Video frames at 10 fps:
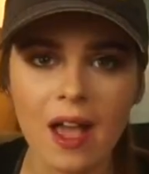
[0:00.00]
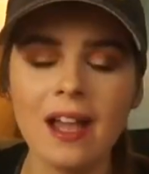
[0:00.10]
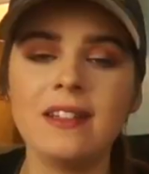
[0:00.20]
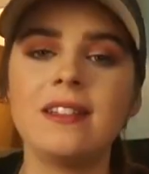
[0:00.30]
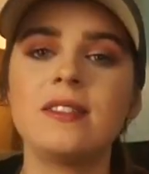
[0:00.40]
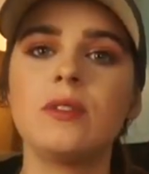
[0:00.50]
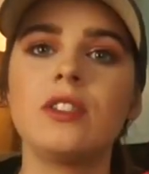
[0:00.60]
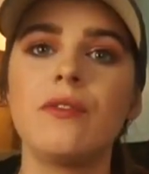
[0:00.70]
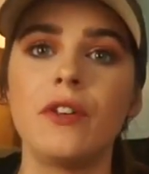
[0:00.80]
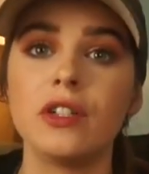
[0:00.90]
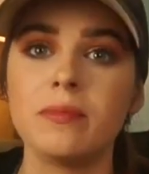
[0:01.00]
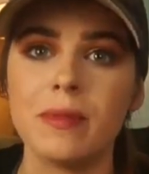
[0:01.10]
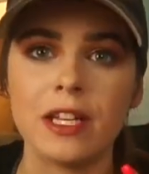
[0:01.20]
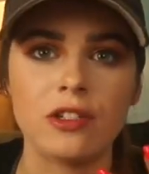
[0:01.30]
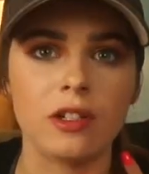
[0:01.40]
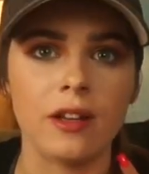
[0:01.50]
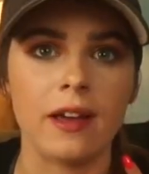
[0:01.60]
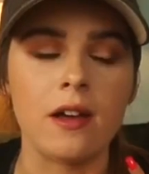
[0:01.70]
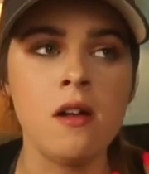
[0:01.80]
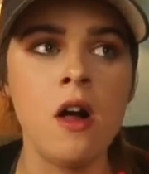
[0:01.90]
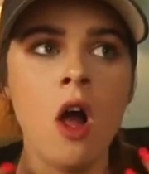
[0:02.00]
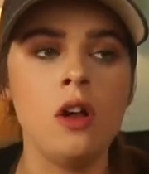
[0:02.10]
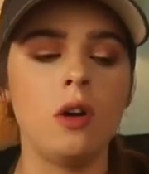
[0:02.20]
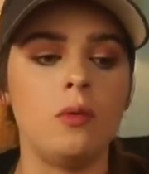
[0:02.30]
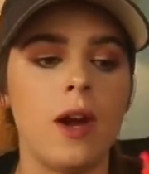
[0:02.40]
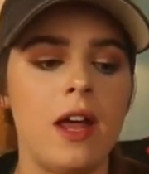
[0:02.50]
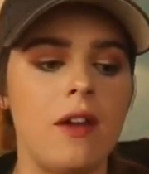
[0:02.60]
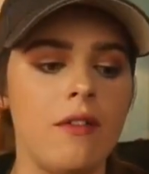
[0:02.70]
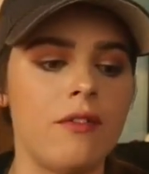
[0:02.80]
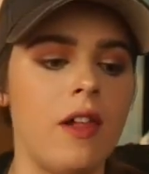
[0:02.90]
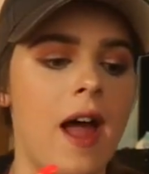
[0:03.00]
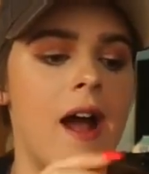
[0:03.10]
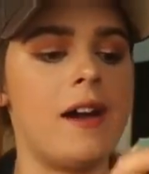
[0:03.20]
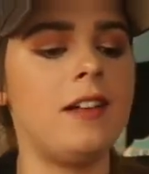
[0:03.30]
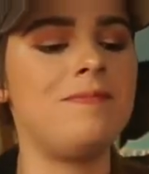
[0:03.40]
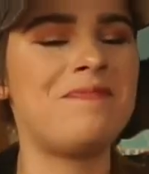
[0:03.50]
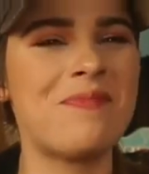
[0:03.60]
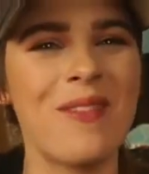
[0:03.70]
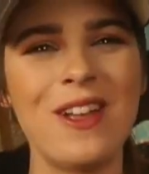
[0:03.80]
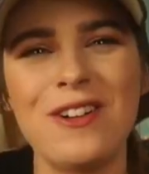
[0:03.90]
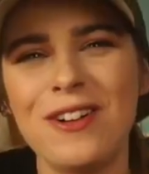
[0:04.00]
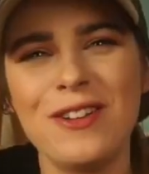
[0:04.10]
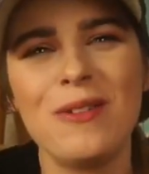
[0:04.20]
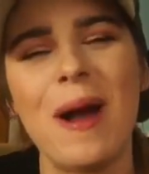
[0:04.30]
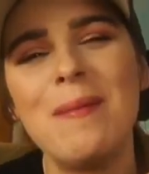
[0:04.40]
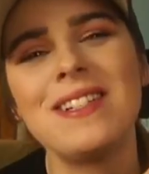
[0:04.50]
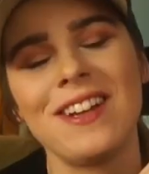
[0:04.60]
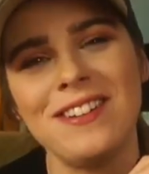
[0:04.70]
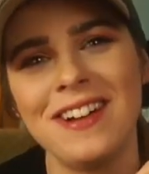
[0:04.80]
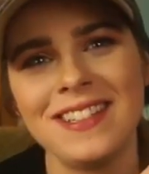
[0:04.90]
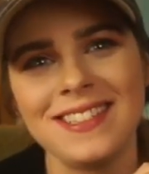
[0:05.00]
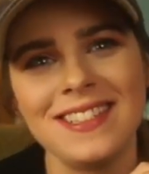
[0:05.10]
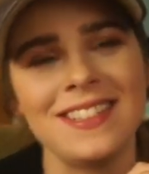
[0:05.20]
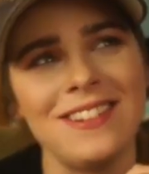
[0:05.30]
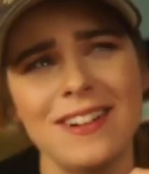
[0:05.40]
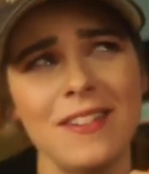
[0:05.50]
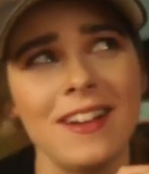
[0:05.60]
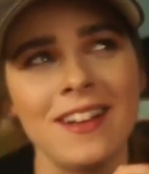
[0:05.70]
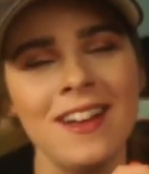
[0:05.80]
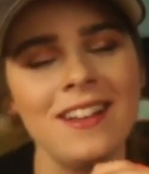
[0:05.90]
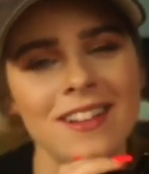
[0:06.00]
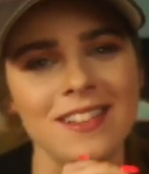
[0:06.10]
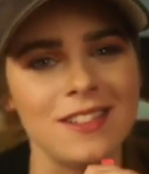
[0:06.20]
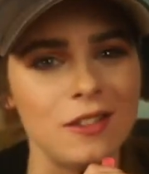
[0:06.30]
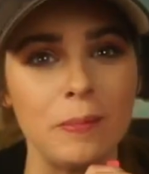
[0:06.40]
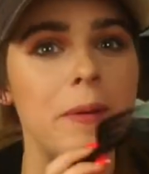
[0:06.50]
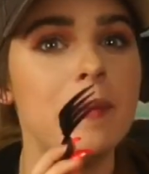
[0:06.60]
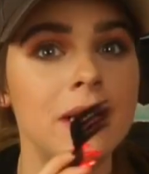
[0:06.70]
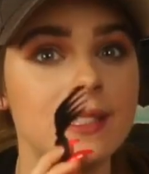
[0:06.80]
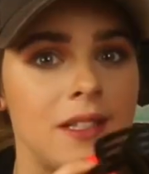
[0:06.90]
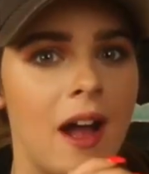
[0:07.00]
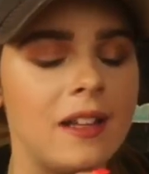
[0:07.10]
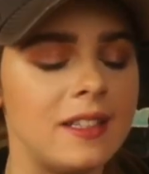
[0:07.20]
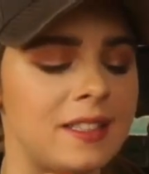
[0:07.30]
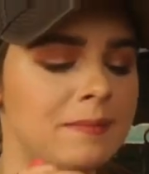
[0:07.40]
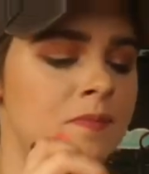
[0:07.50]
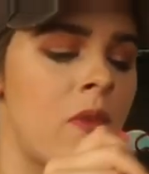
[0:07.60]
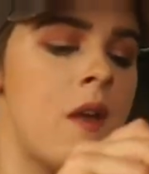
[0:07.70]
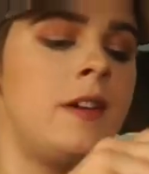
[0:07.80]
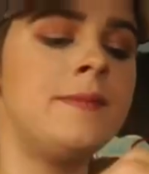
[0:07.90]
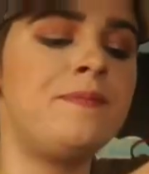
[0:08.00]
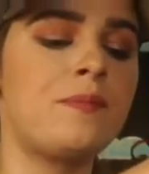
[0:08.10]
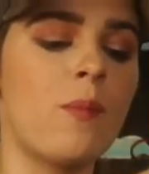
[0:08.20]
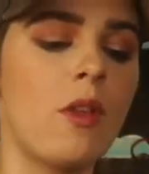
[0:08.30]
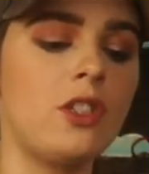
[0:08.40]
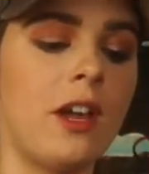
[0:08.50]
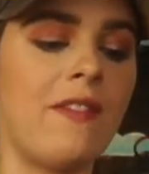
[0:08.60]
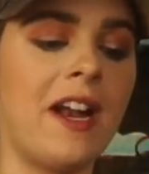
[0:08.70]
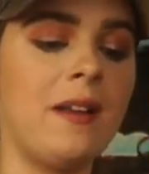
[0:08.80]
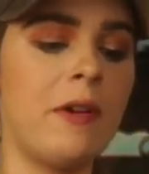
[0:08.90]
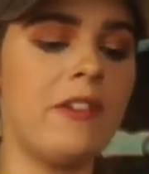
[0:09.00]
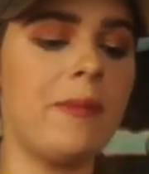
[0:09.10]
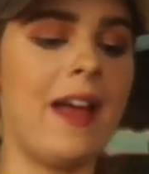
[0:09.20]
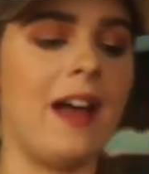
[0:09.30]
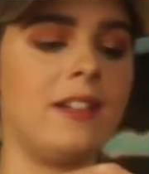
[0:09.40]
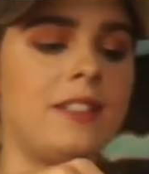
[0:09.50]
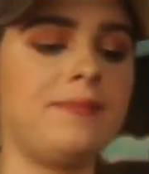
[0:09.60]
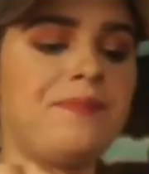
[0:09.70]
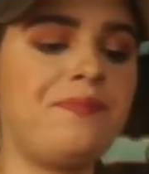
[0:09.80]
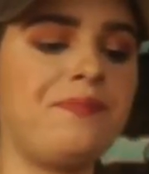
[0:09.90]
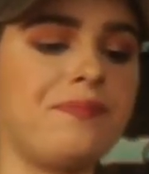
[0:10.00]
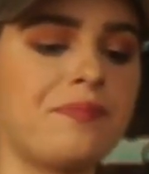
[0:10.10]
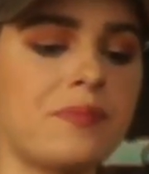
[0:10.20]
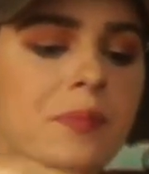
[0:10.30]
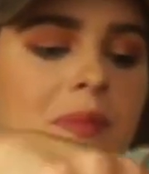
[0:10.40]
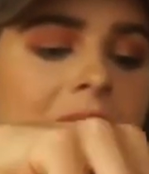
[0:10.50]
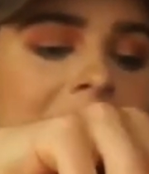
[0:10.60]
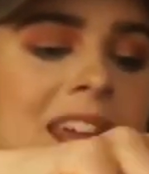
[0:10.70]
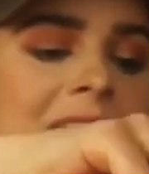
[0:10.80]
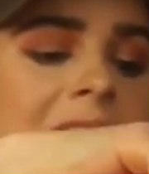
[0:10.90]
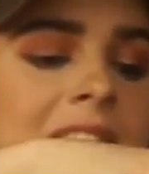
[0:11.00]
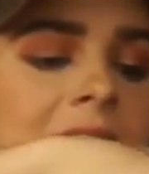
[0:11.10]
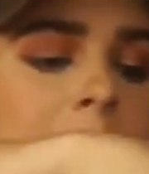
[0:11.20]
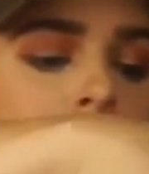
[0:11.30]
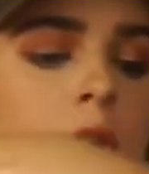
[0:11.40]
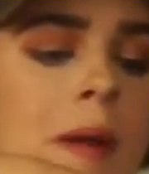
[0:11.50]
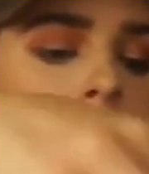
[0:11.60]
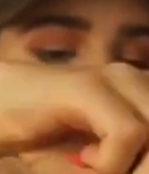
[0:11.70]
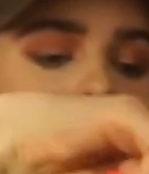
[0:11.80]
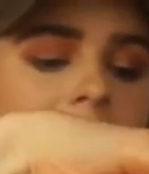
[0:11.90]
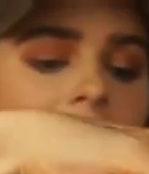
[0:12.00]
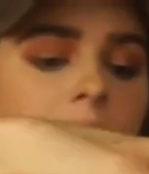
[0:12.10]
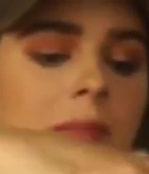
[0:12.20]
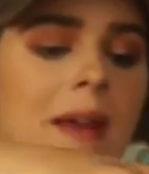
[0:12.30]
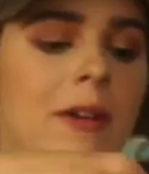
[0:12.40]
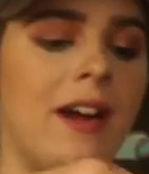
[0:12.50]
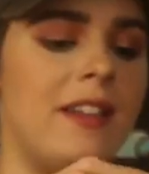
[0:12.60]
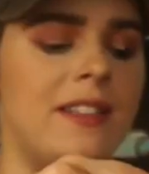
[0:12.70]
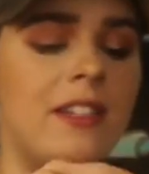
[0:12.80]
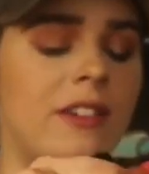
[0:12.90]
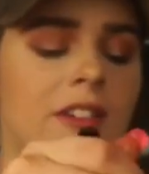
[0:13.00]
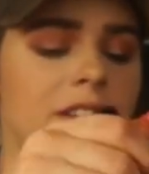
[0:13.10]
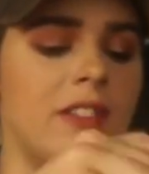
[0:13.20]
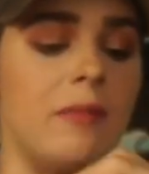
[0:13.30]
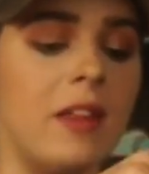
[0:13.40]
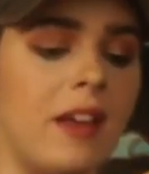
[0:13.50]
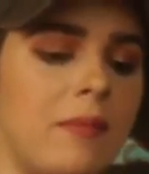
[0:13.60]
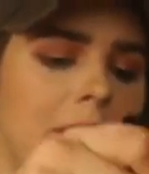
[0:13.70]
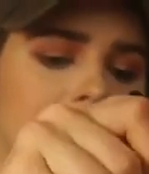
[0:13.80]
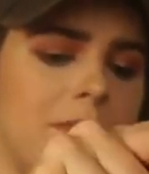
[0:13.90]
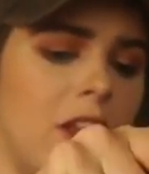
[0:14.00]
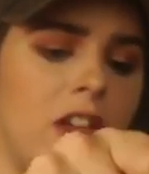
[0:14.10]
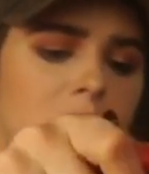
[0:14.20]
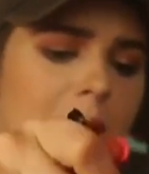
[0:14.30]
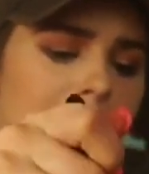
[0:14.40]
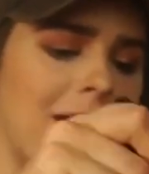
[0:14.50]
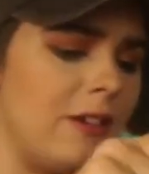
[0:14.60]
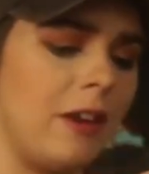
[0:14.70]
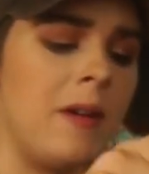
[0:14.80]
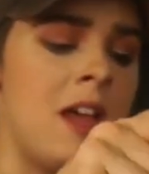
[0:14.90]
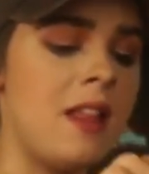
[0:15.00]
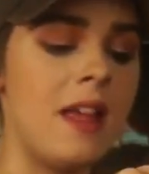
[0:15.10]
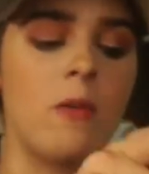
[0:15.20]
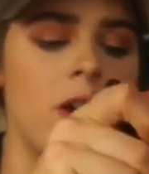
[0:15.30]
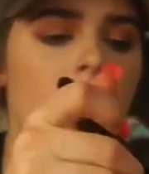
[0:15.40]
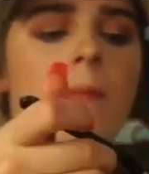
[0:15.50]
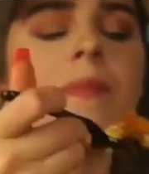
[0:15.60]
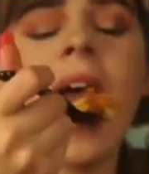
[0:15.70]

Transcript: And then this was the first major like red flag. And I'm gonna tell you guys this and you're gonna be like, this is stupid, but it's not. Listen, so I invited him over to my house. And he got there before my parents got home. They were out at dinner or something, like lunch maybe, I don't know. They weren't home.